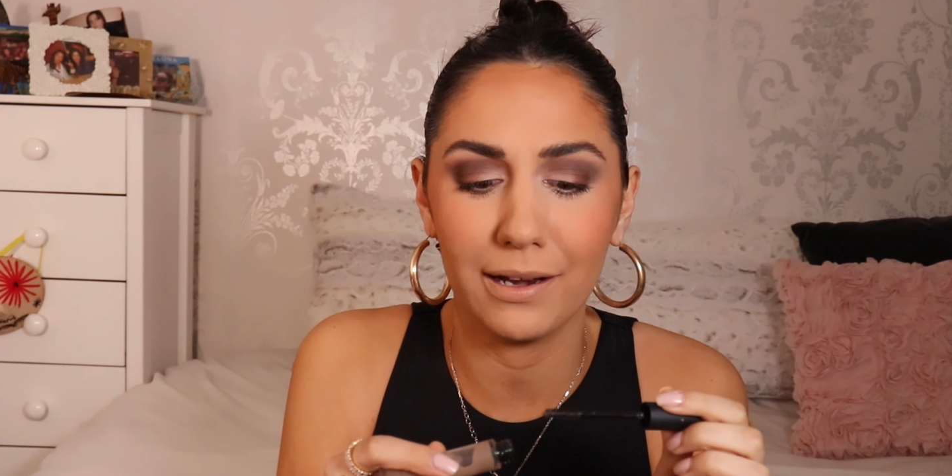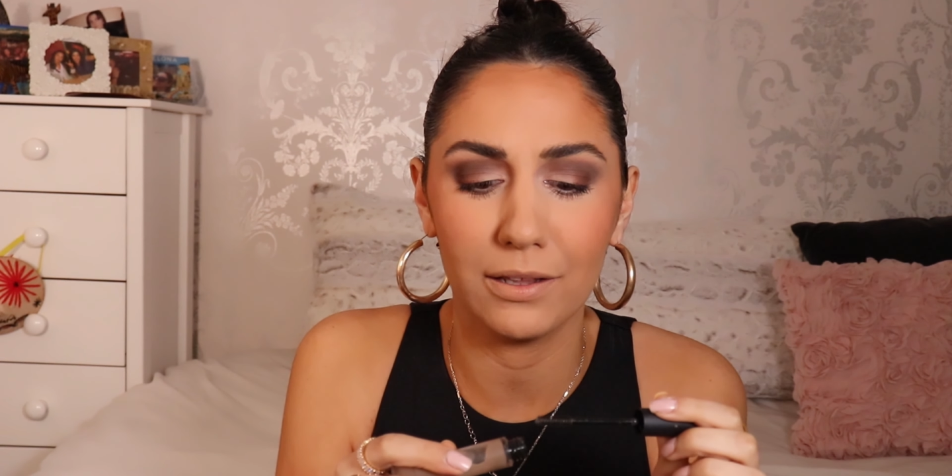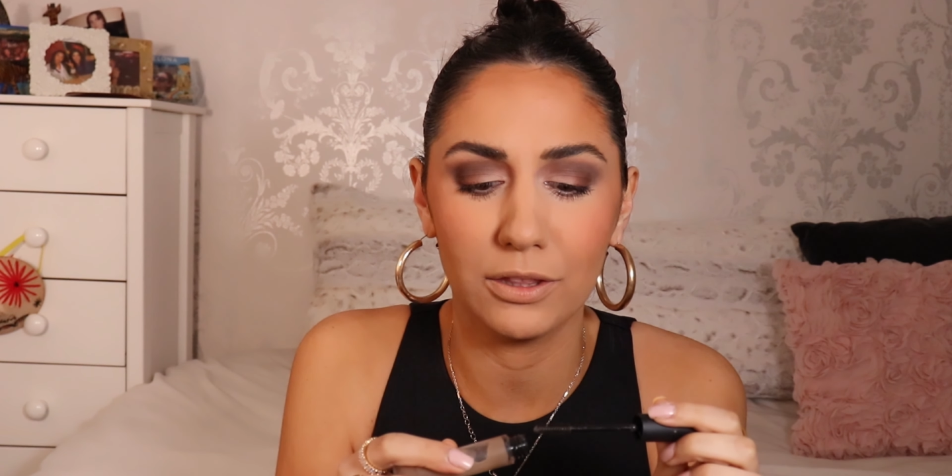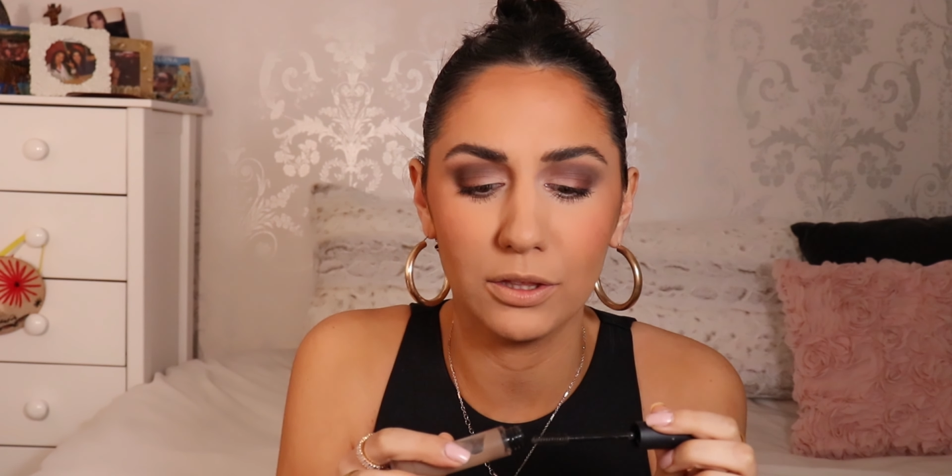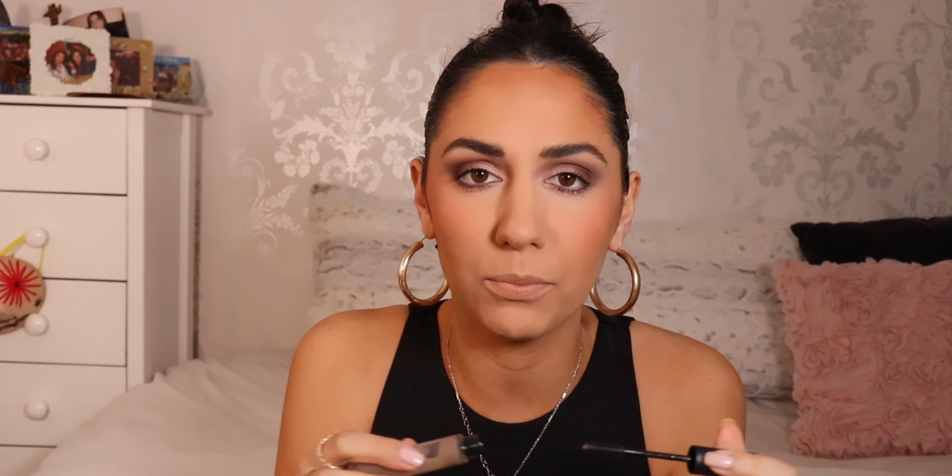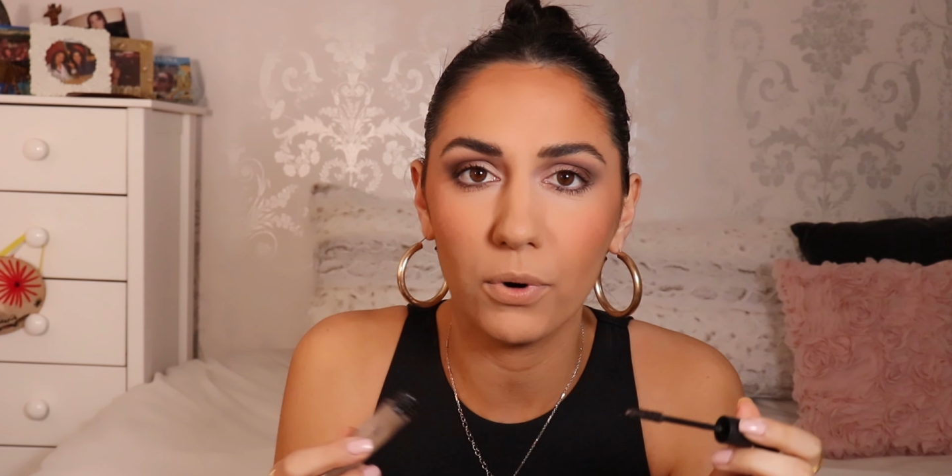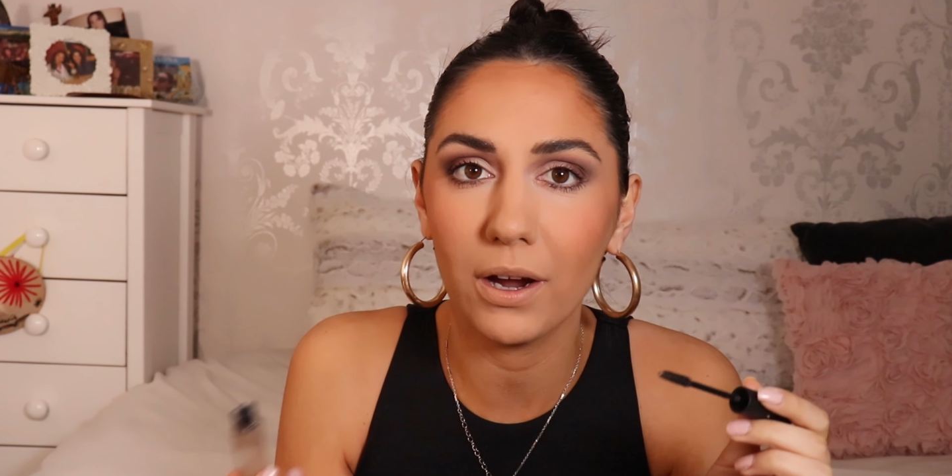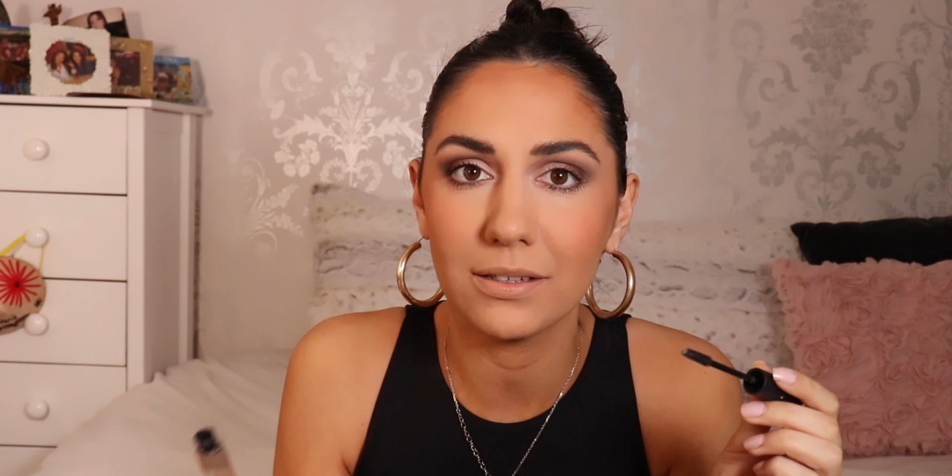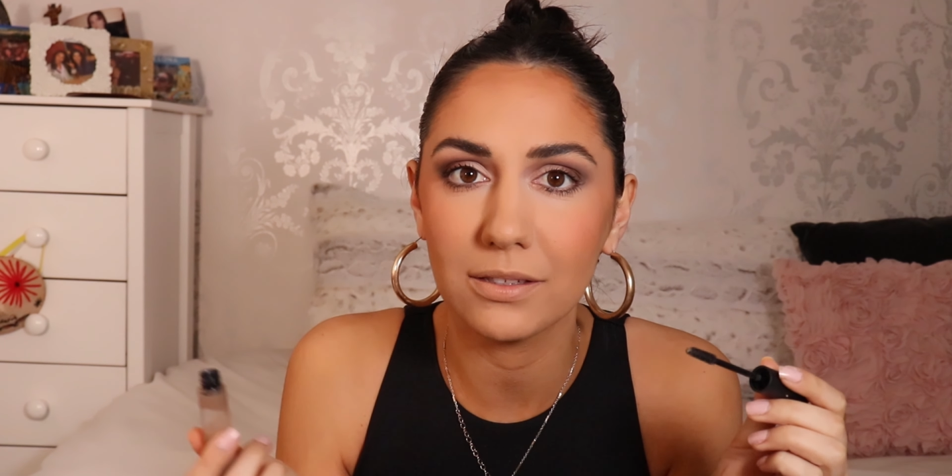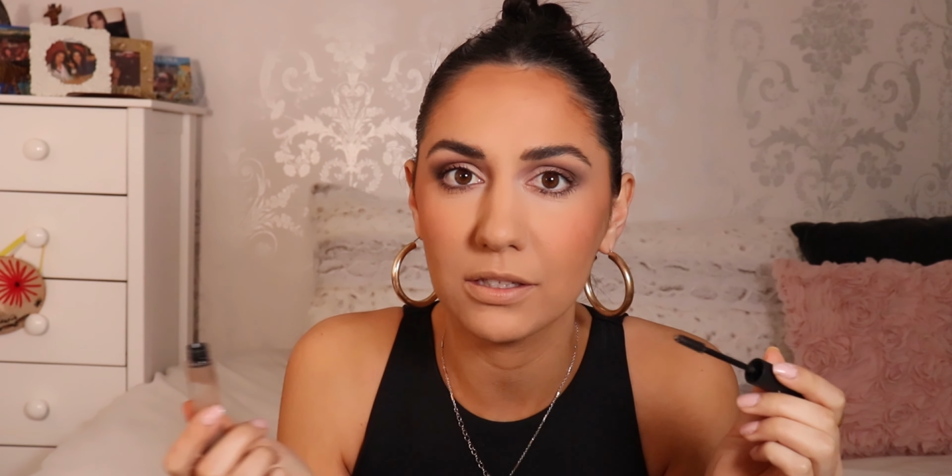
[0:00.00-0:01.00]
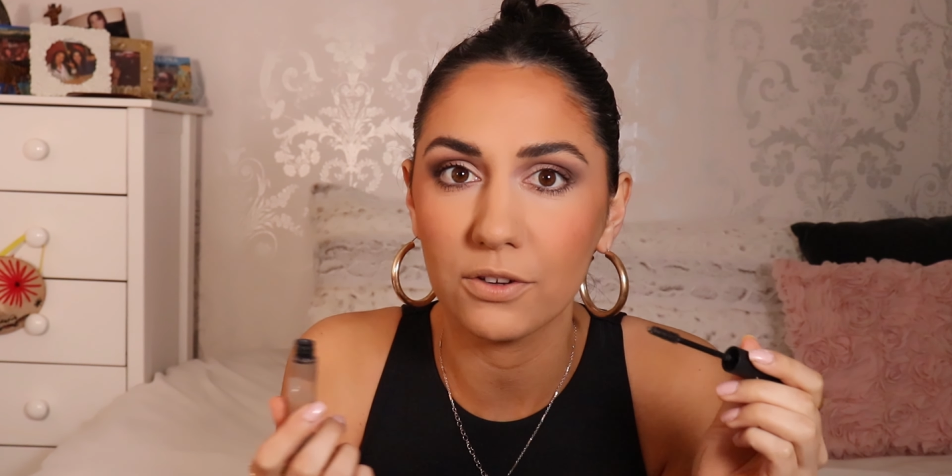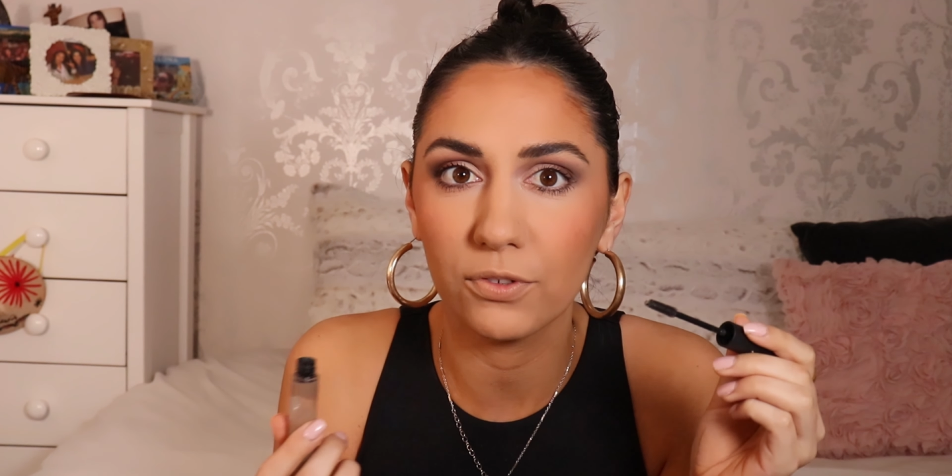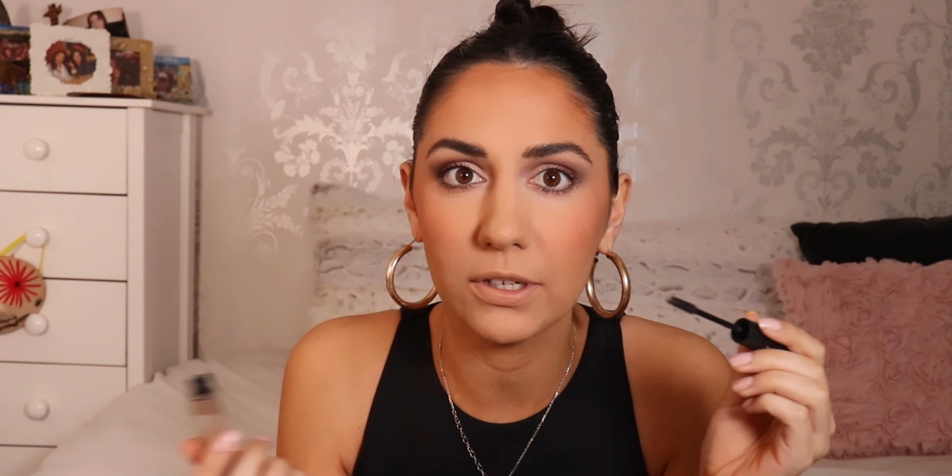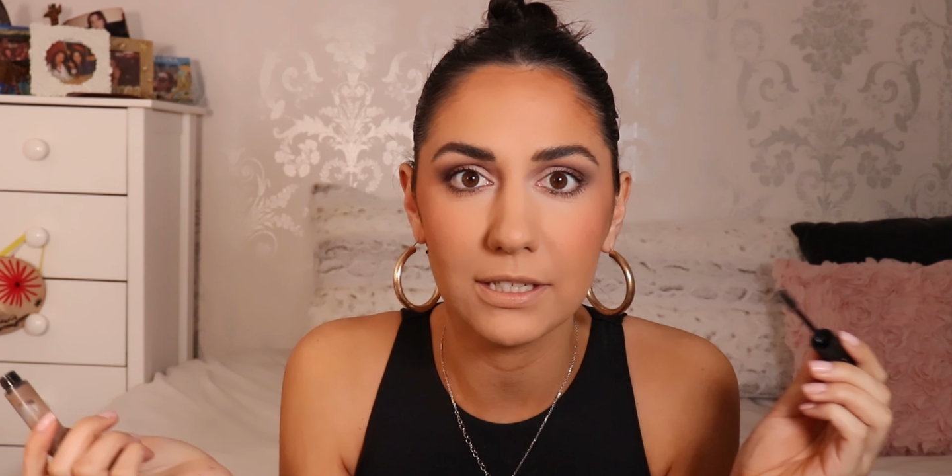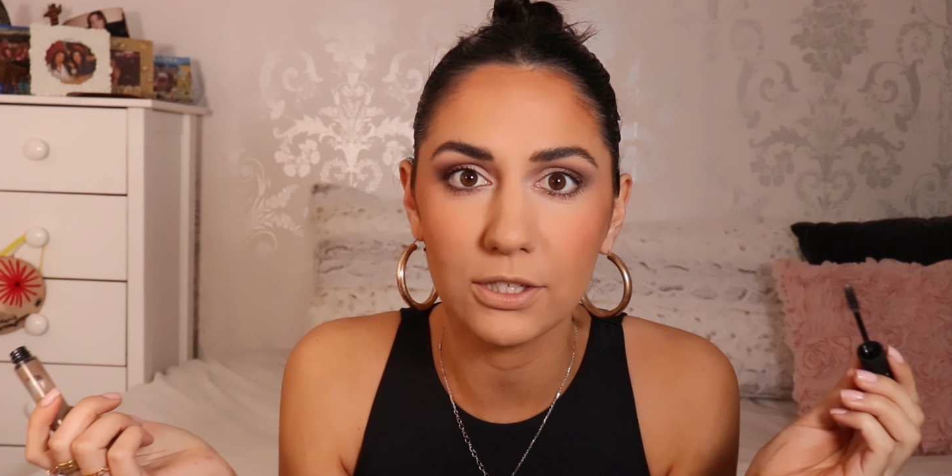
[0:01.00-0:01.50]
and the price
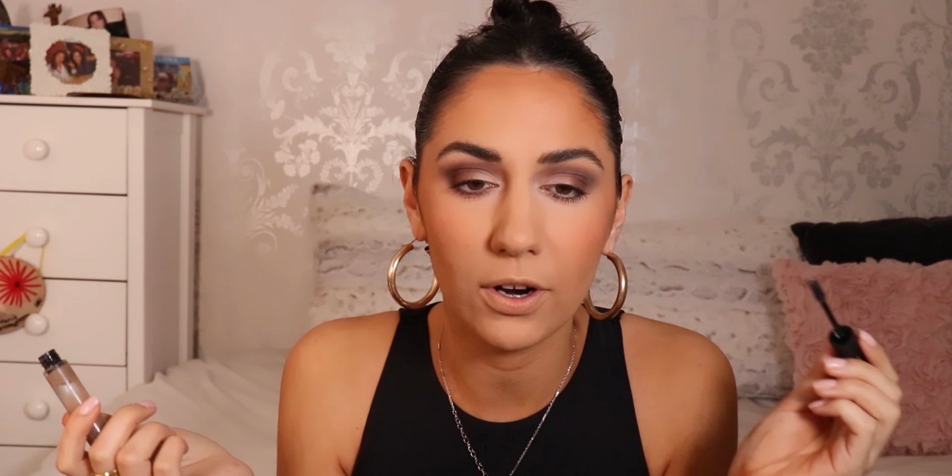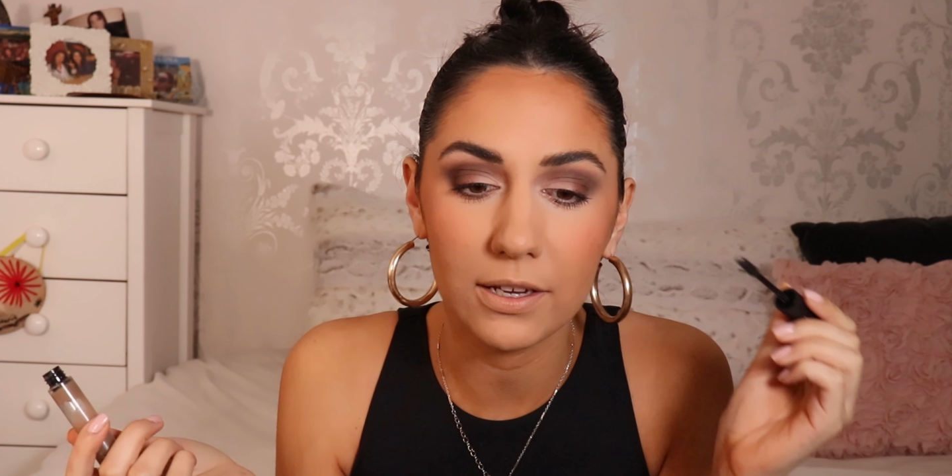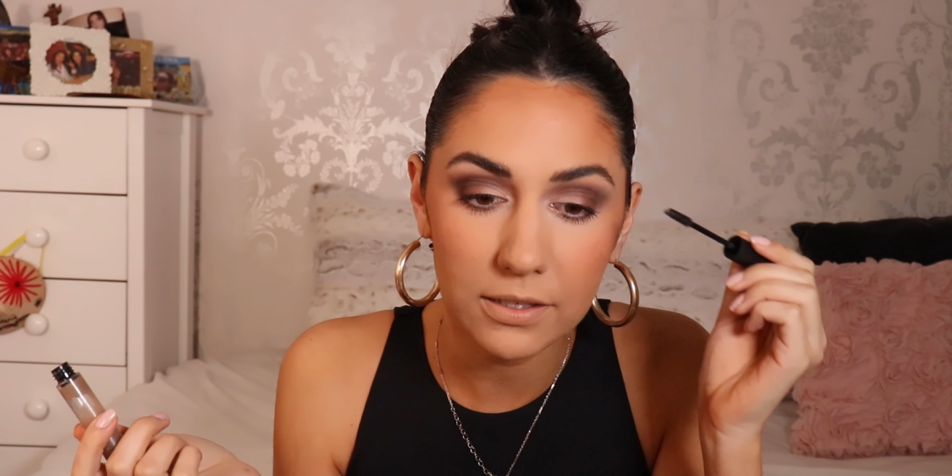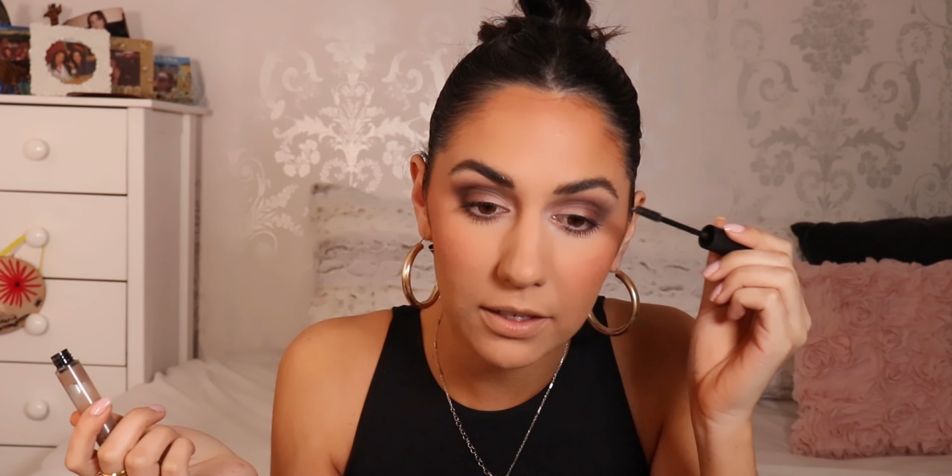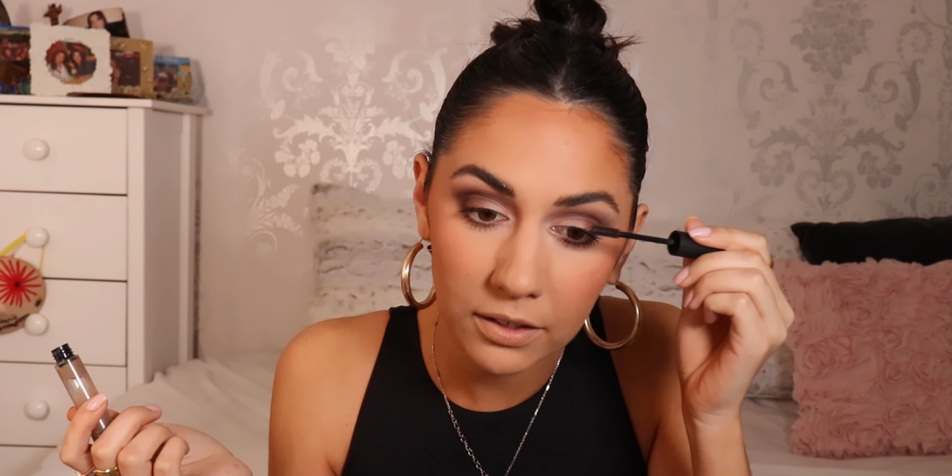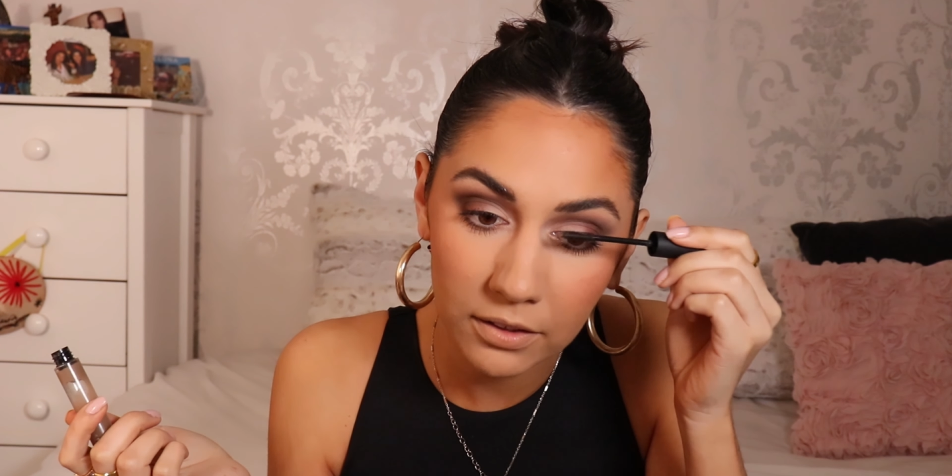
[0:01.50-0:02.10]
difference is crazy.